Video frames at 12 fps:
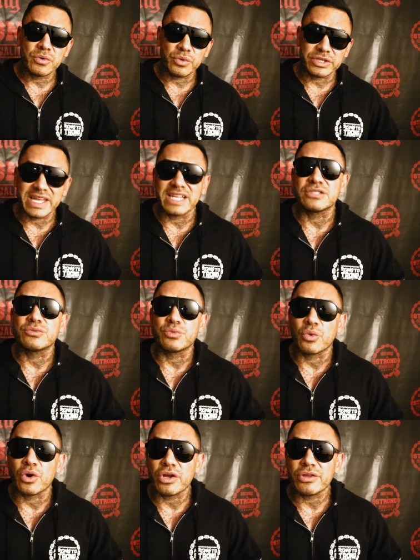what that's
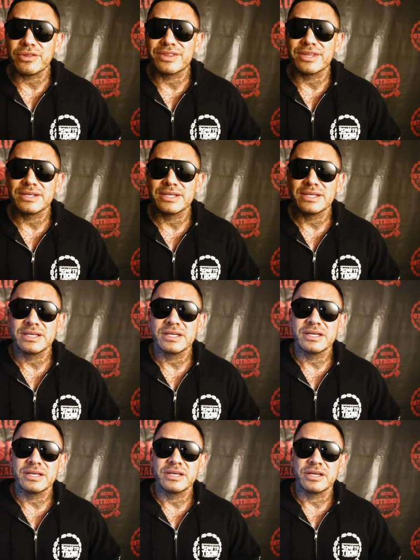worth,
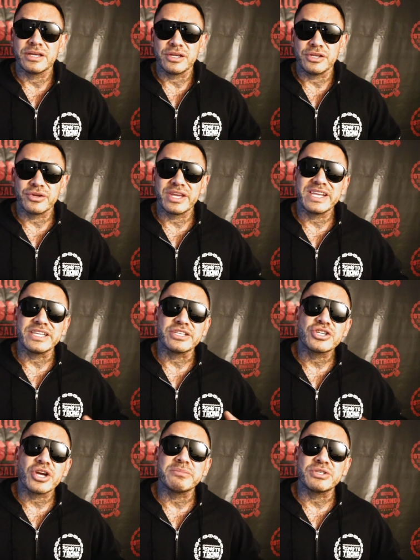you're getting
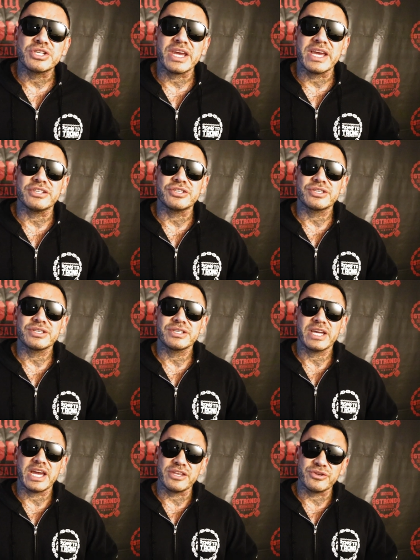chump change
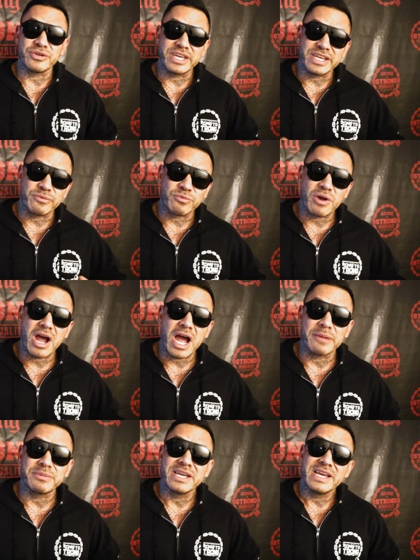and you're getting
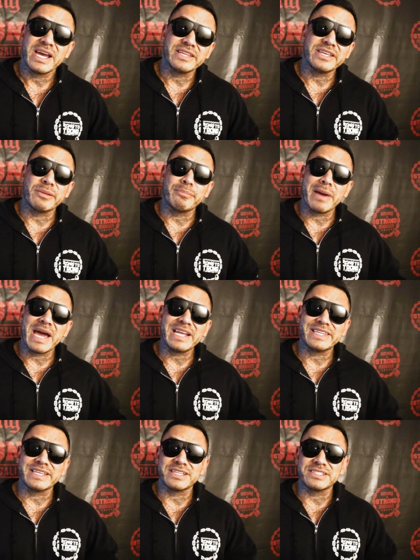robbed. And then the
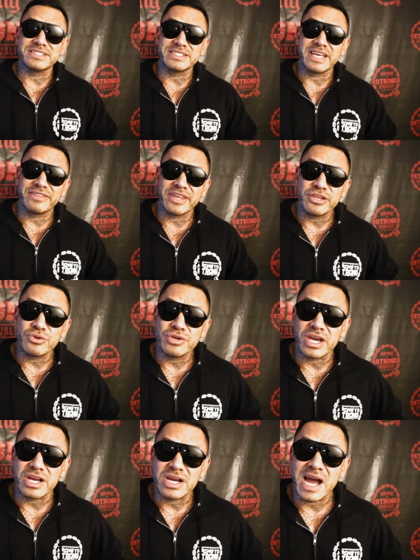bad thing is that then you
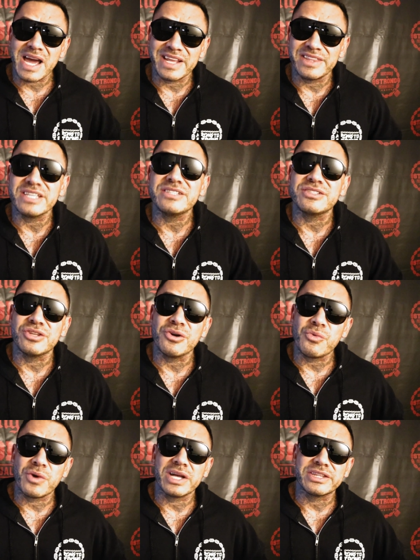get caught and they
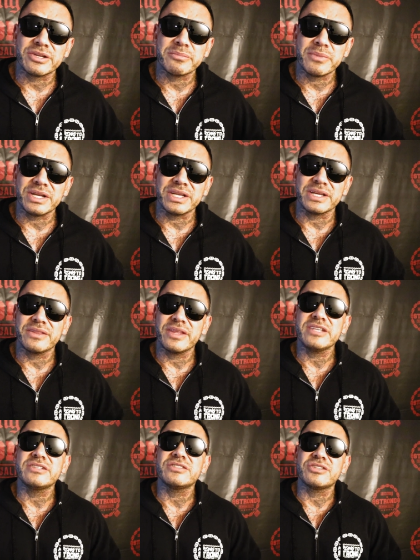still want their money.
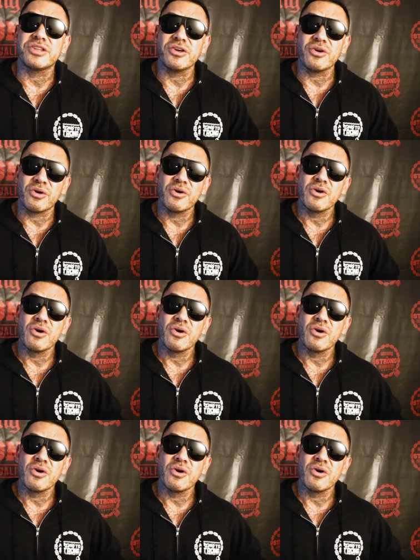They still